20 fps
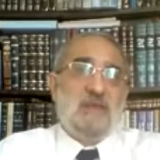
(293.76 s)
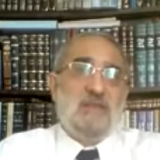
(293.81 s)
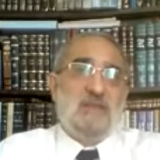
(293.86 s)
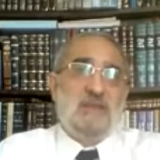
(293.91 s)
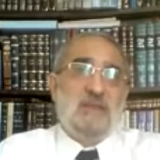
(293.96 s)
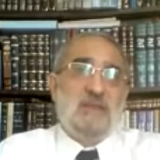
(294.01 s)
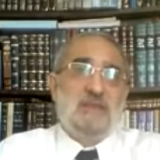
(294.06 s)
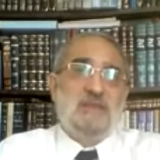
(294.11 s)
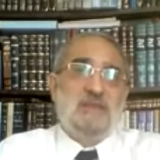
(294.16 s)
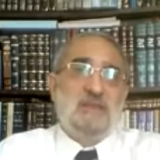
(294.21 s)

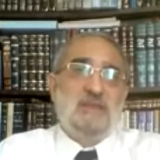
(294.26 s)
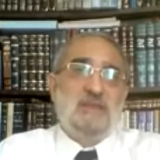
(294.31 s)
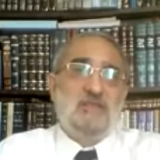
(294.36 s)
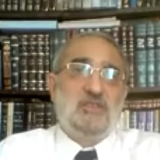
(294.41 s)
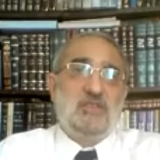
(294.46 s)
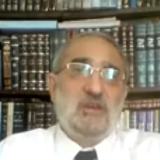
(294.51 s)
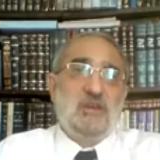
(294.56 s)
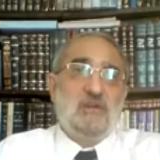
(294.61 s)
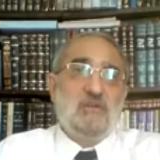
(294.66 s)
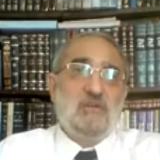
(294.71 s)
the, the
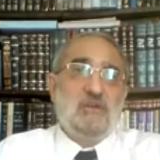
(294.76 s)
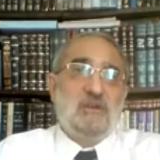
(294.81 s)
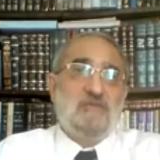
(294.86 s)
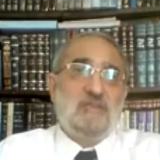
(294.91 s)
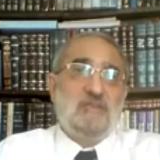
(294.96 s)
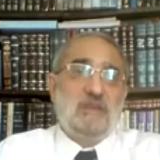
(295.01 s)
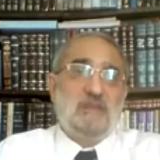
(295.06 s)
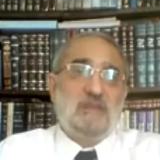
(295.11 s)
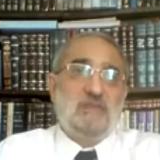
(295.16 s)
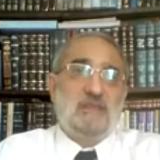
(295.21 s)

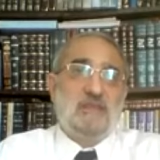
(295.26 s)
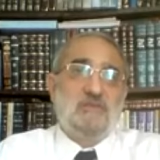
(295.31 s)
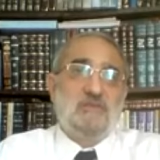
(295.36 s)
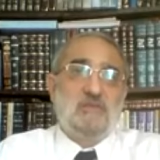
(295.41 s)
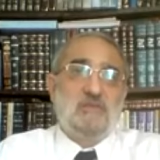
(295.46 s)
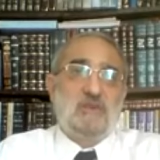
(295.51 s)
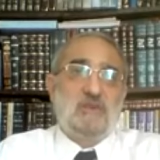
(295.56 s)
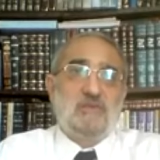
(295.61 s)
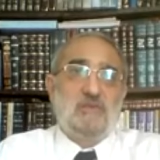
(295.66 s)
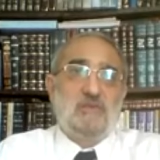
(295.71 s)
geographic that
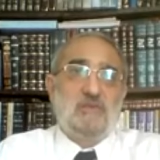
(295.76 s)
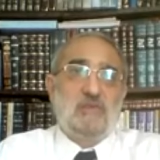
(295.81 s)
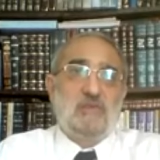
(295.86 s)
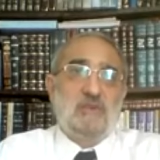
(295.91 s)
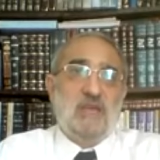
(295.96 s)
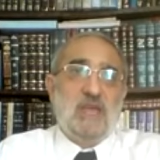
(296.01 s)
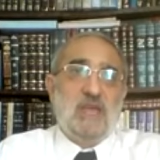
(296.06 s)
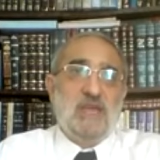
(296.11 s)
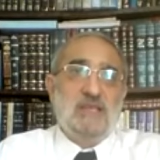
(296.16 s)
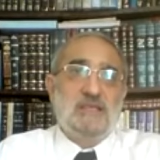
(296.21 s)
we are
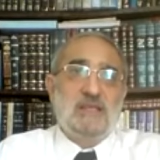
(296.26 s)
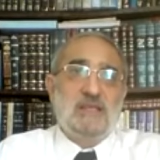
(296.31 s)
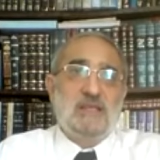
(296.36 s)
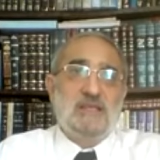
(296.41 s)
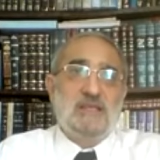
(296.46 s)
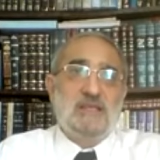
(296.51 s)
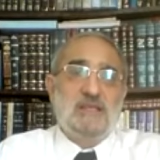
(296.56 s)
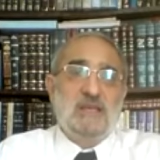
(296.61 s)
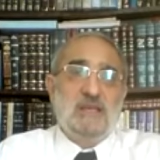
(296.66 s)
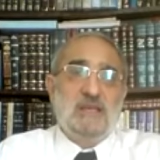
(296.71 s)

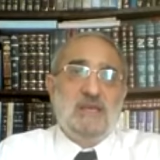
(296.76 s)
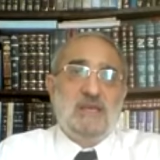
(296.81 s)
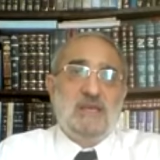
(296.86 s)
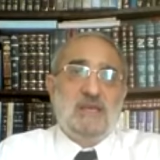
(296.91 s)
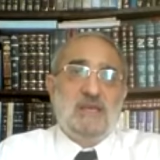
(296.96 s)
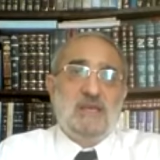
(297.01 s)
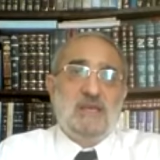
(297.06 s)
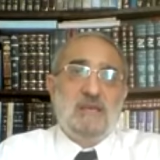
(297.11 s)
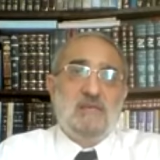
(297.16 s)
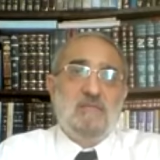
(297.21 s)
located
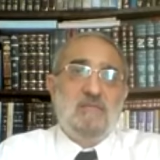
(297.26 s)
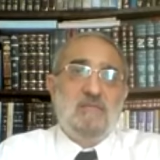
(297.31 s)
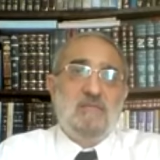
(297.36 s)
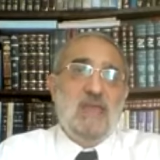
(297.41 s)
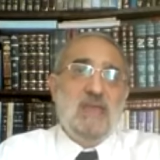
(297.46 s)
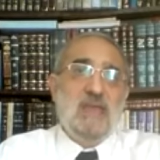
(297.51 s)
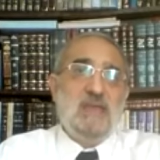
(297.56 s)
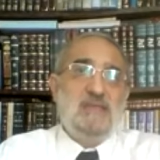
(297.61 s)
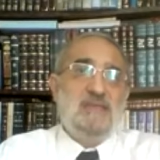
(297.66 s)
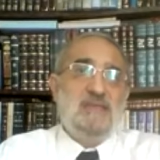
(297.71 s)
uh,
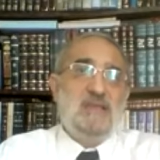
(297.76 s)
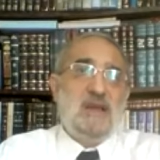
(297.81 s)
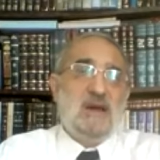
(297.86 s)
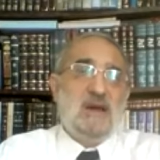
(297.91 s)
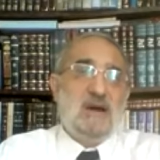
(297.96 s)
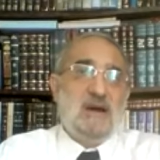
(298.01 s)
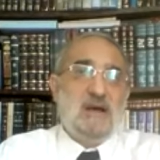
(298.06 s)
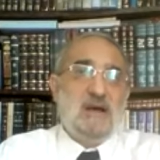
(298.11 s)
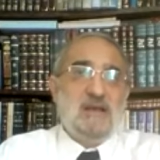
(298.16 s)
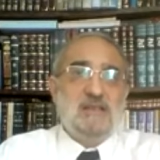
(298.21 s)
made
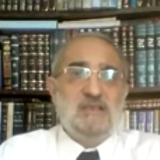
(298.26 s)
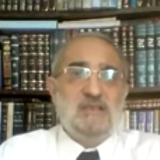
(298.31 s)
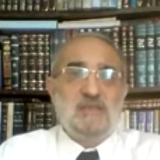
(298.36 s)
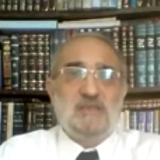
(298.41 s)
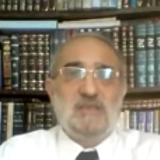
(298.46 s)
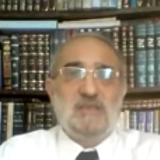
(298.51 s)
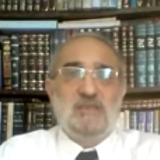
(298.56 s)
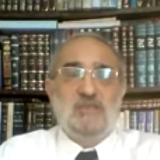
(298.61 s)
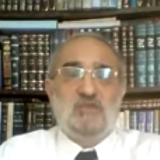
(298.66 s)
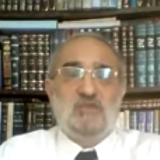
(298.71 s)
us
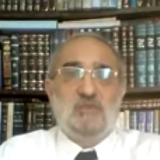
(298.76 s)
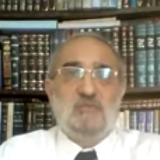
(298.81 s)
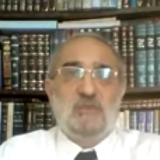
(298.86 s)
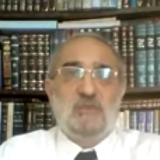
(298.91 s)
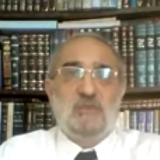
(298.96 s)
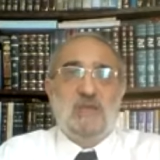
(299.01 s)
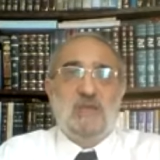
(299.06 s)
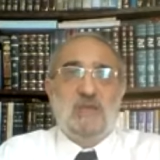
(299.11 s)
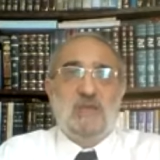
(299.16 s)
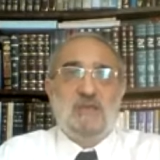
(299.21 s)
to
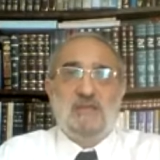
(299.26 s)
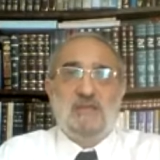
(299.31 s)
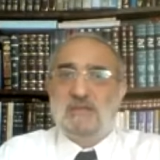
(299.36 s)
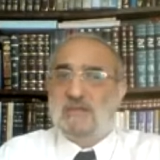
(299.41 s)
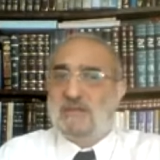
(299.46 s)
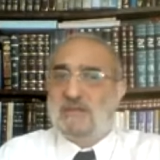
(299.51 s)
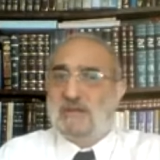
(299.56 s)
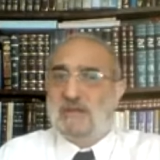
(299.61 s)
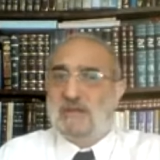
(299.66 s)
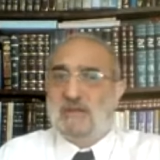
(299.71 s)
be,
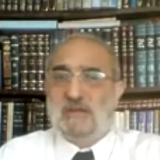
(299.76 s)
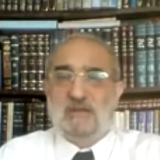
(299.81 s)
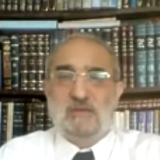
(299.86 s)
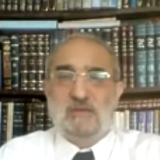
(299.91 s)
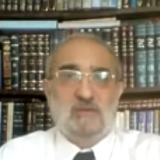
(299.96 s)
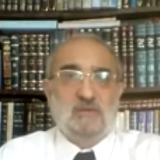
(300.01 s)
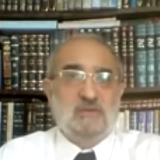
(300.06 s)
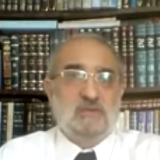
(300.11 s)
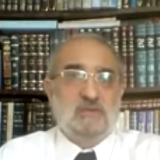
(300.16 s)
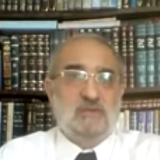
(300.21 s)
you
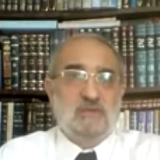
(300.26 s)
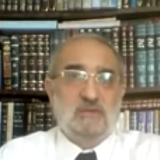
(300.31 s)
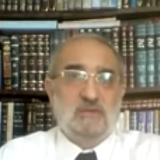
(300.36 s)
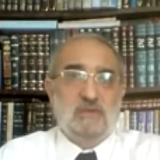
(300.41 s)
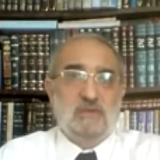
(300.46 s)
know,